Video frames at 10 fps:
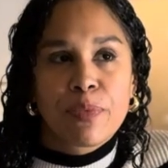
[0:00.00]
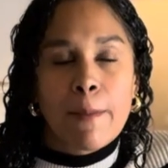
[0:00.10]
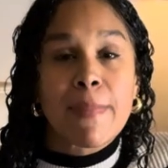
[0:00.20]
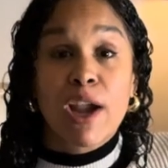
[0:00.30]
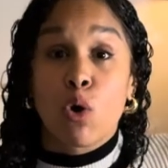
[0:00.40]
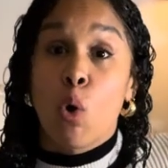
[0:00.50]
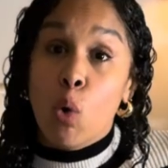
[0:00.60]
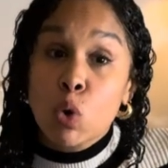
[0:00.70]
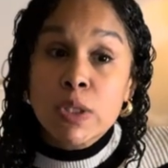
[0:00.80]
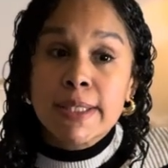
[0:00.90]
my
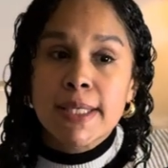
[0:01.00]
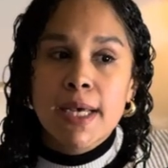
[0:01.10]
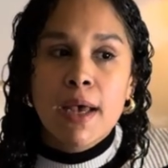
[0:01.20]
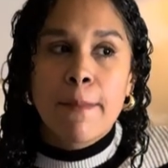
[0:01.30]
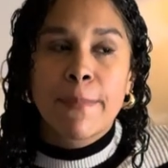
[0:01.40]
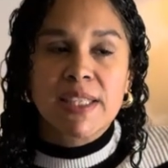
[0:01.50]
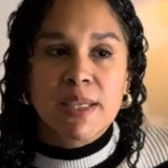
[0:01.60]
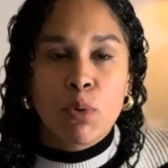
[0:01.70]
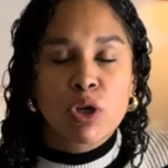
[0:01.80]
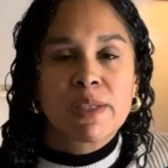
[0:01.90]
goals, but
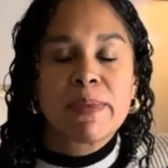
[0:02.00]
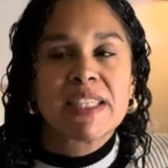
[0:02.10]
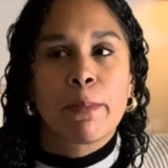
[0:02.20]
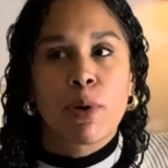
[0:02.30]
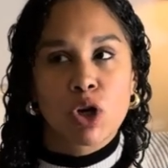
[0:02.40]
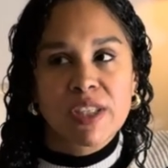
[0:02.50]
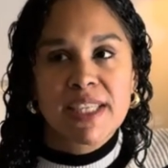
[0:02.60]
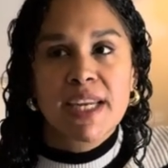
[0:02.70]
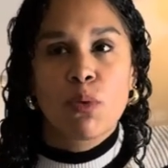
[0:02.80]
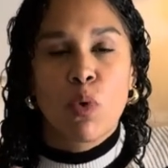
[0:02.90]
supports me as a
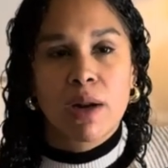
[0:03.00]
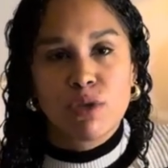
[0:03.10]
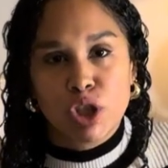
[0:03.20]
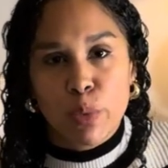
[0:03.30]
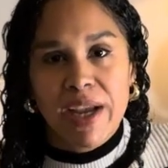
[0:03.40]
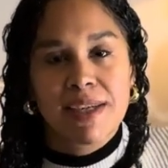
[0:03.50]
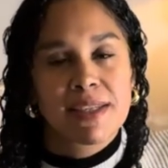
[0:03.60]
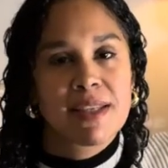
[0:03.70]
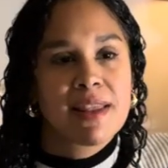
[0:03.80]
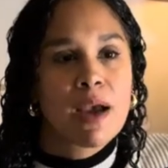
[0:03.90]
person and what I'm doing, and
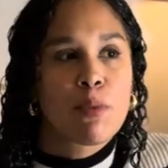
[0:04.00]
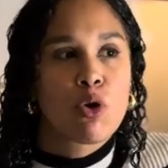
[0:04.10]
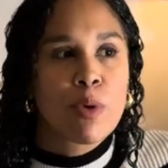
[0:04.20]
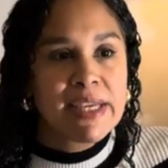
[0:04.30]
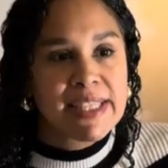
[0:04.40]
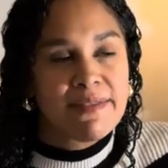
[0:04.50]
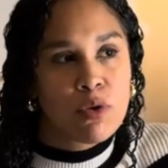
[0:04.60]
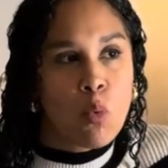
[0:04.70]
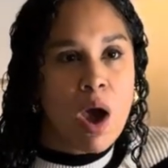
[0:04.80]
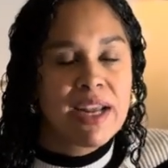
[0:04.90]
doesn't think I'm crazy for
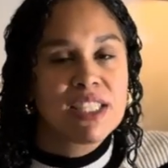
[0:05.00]
wanting